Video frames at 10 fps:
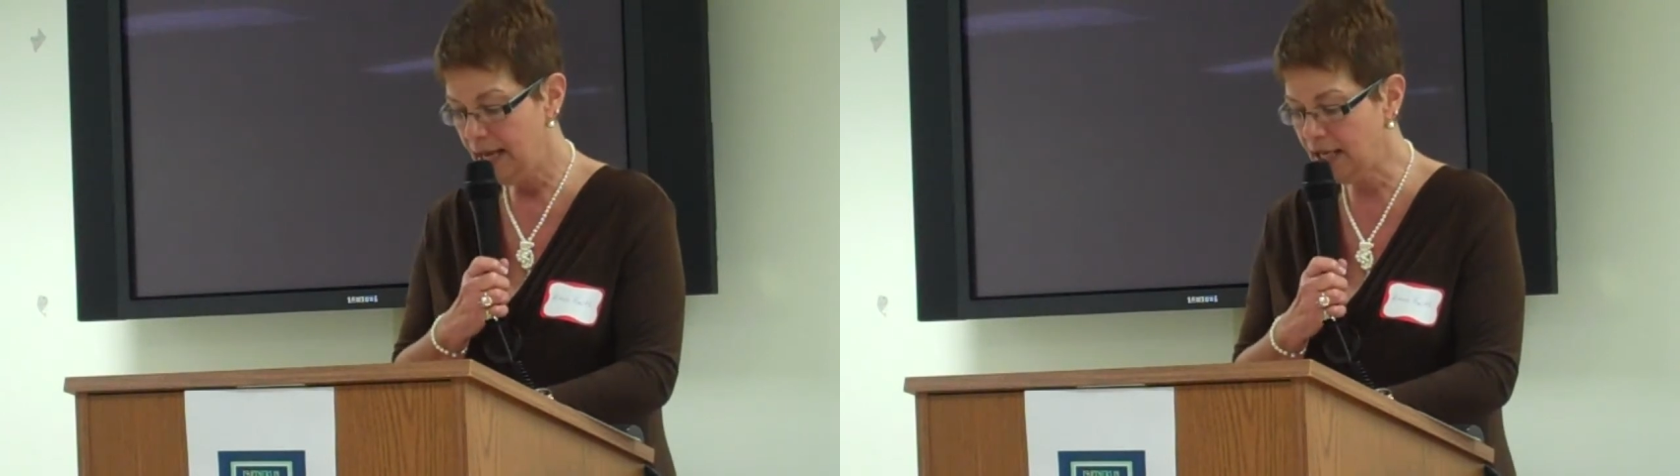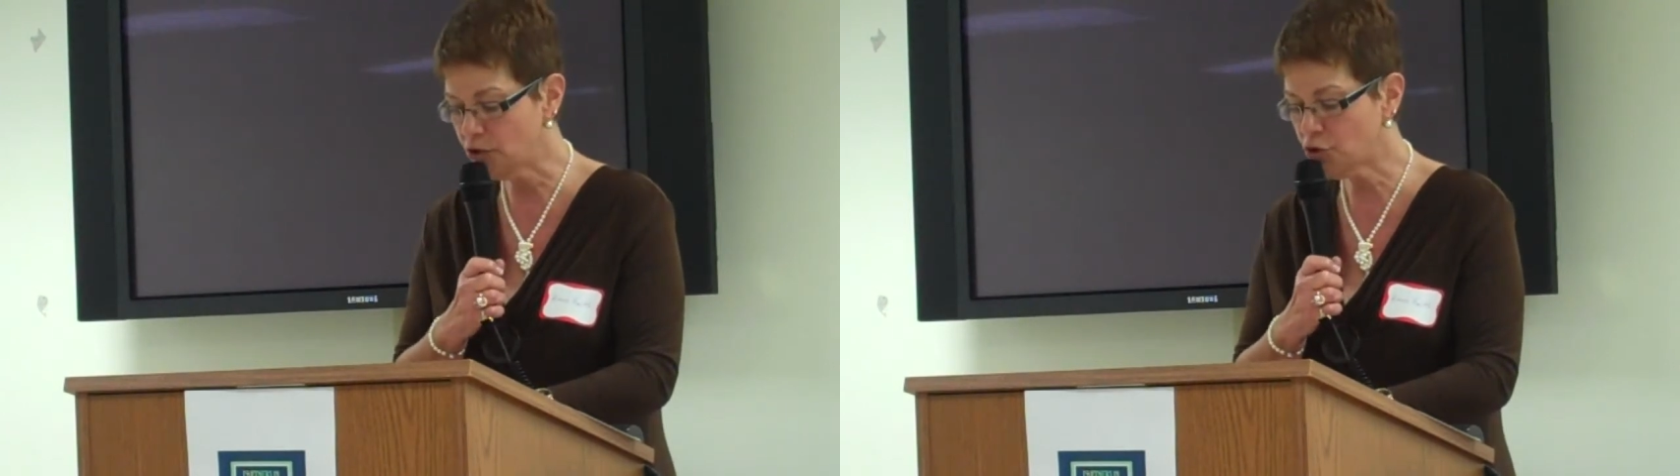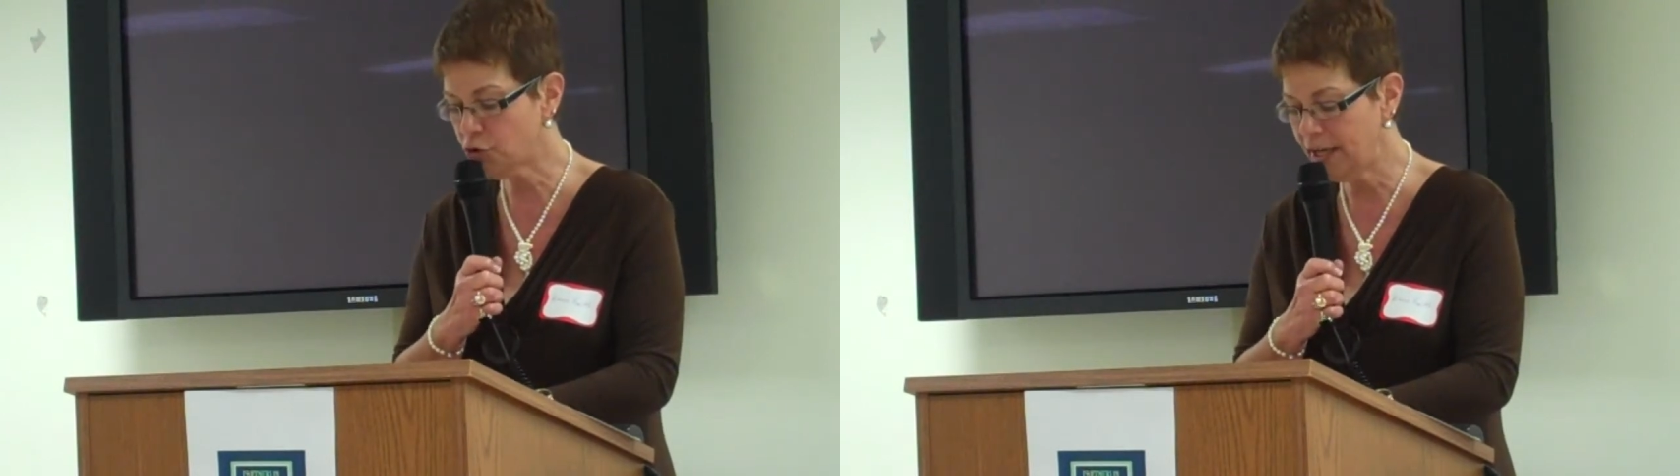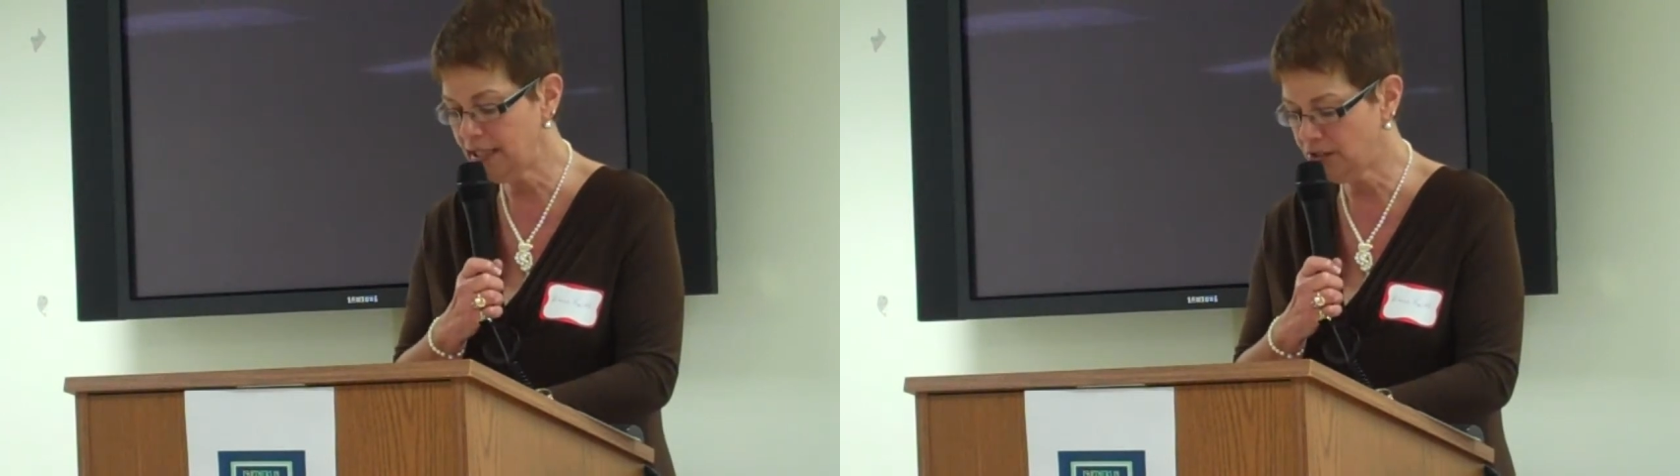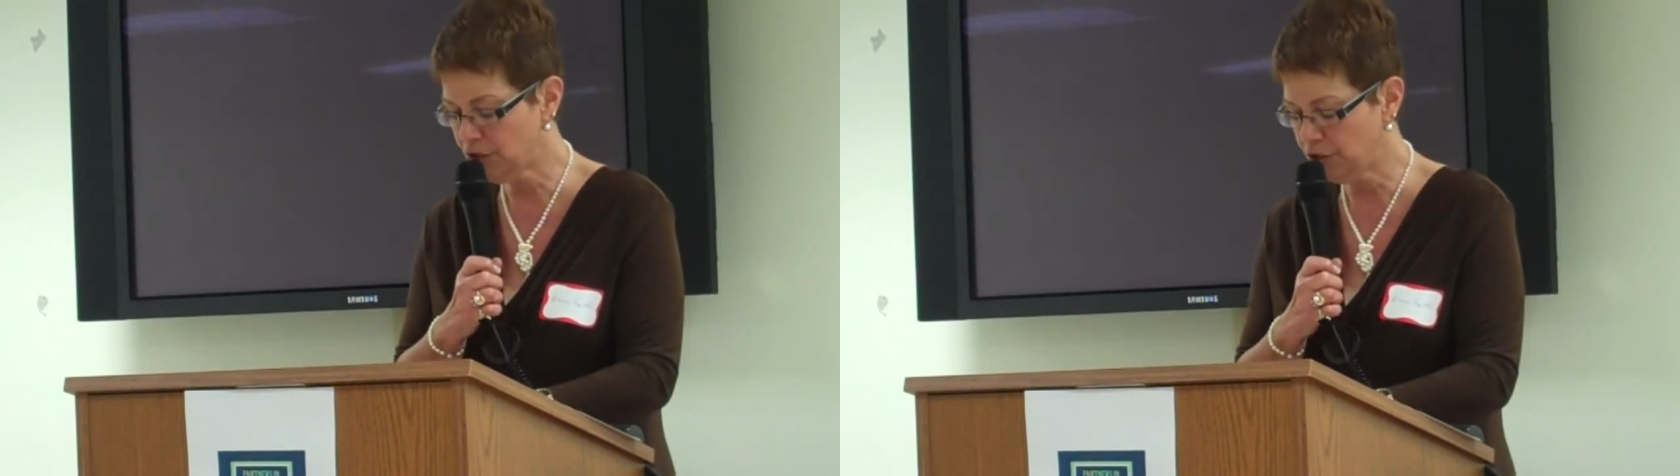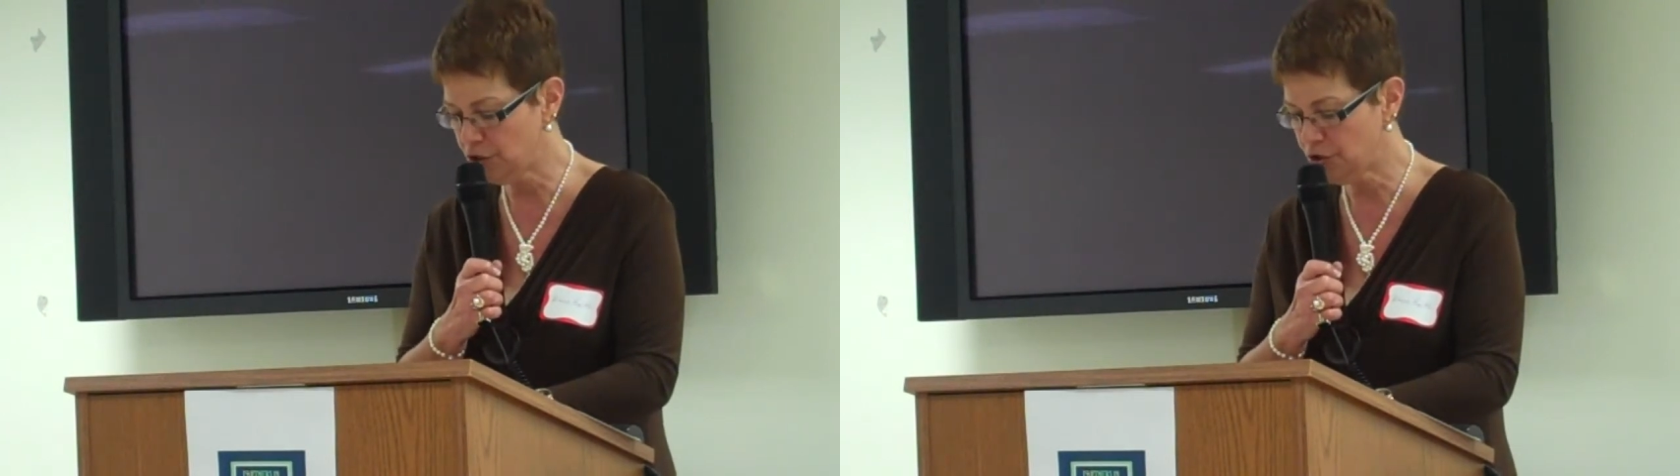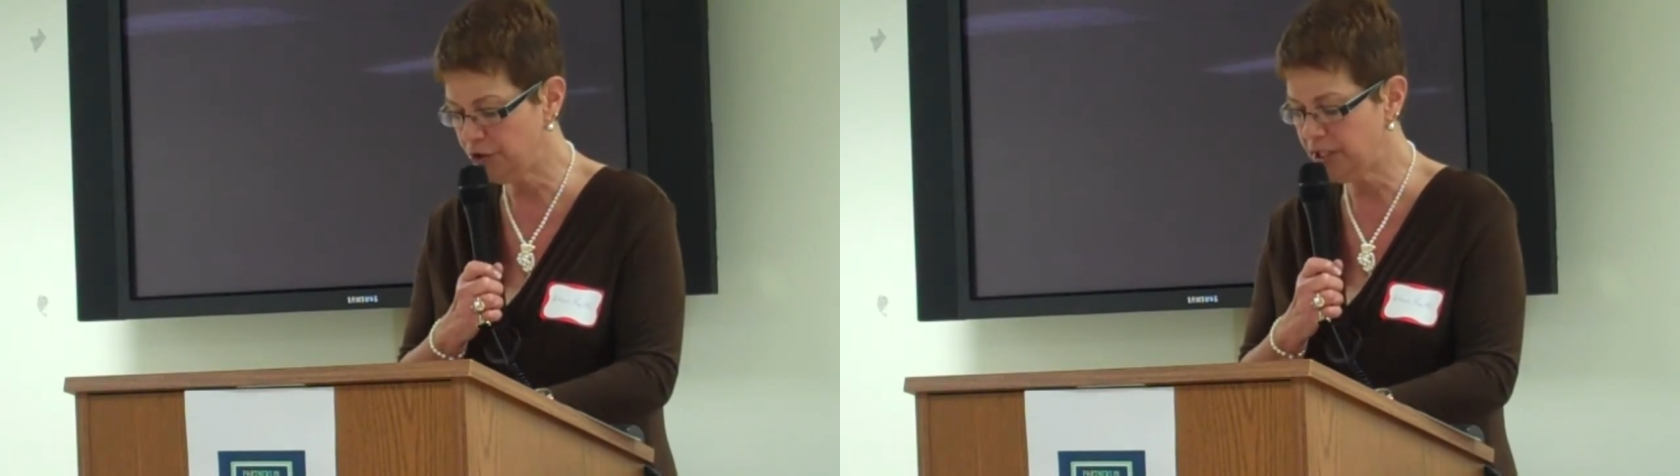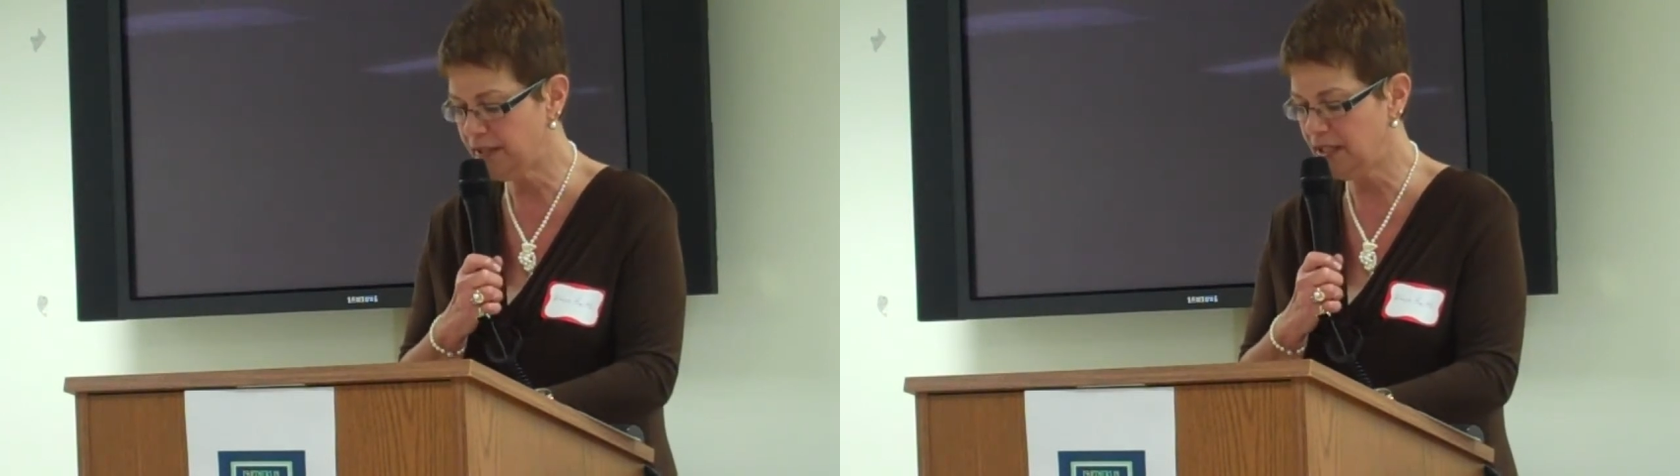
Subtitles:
and trained concerning